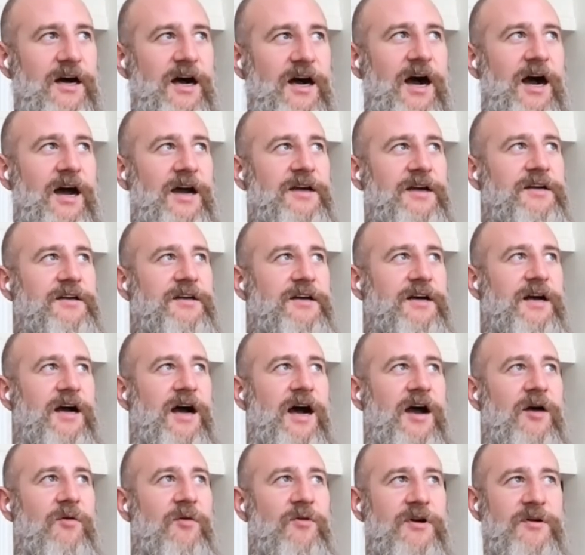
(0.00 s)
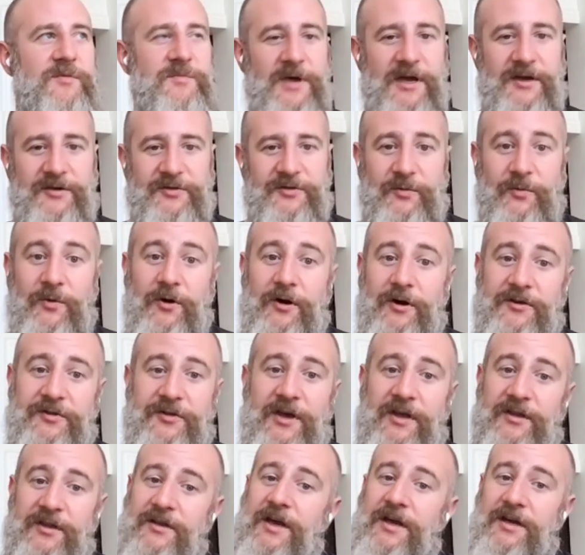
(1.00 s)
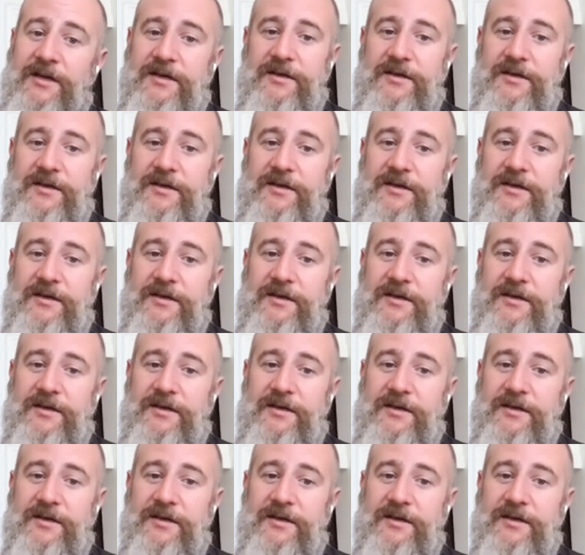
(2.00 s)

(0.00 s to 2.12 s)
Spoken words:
I want to make the work that